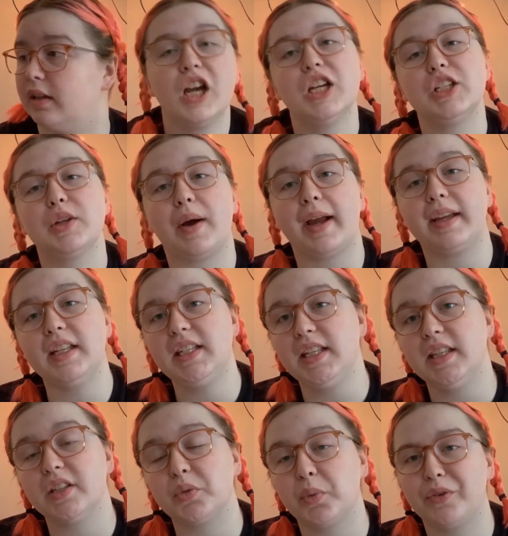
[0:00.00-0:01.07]
So I could see
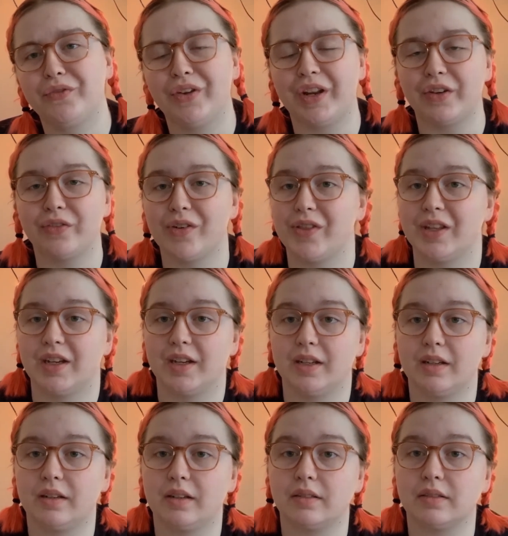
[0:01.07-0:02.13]
this one fitting for
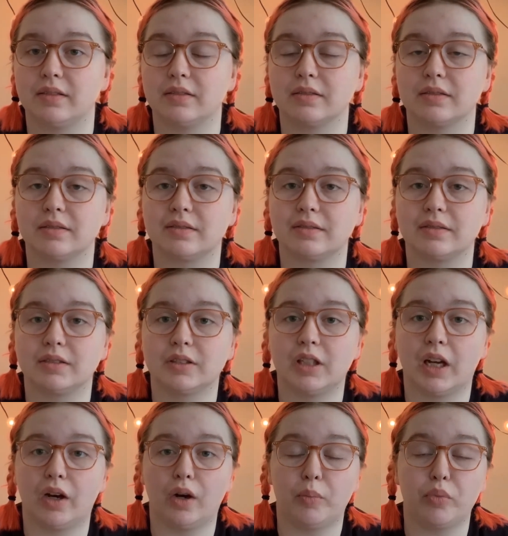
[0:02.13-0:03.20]
the
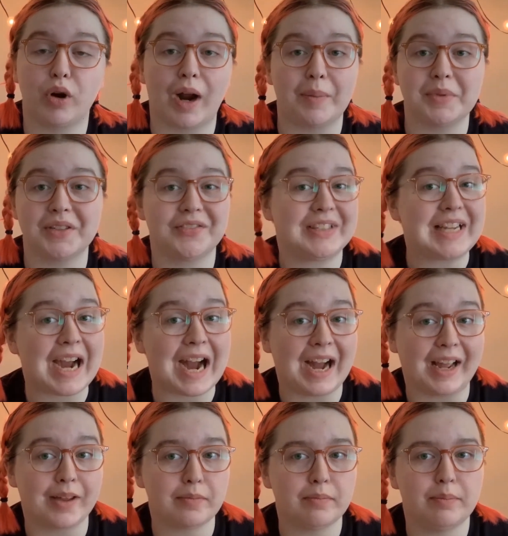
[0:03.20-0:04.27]
prompt of
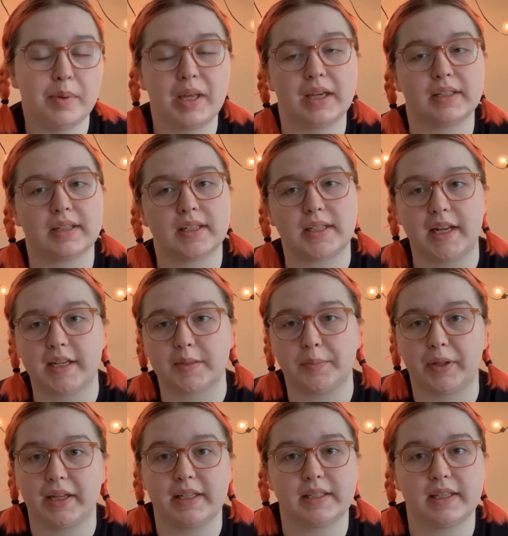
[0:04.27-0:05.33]
time because this takes
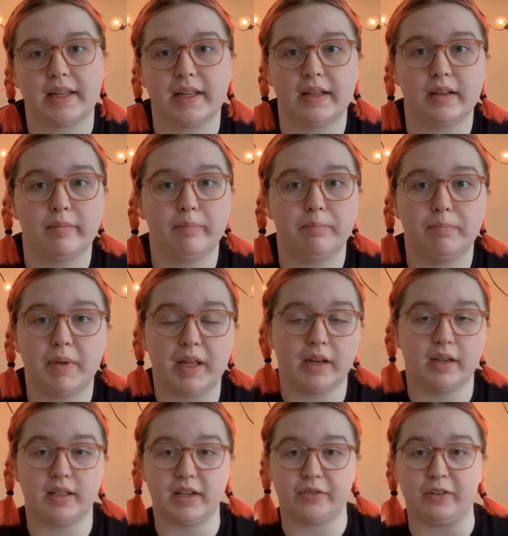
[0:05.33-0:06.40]
place in
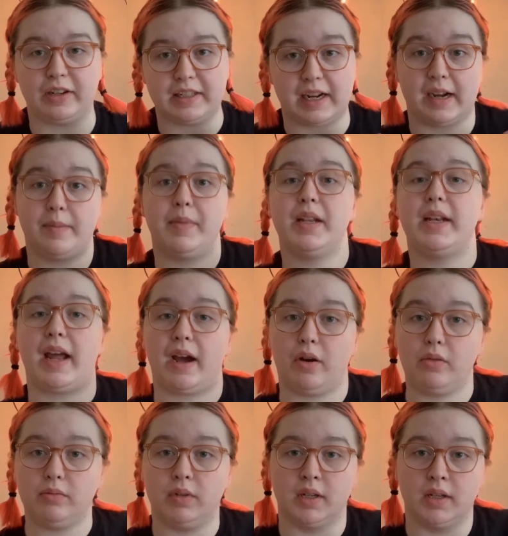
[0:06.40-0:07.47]
a different time than now,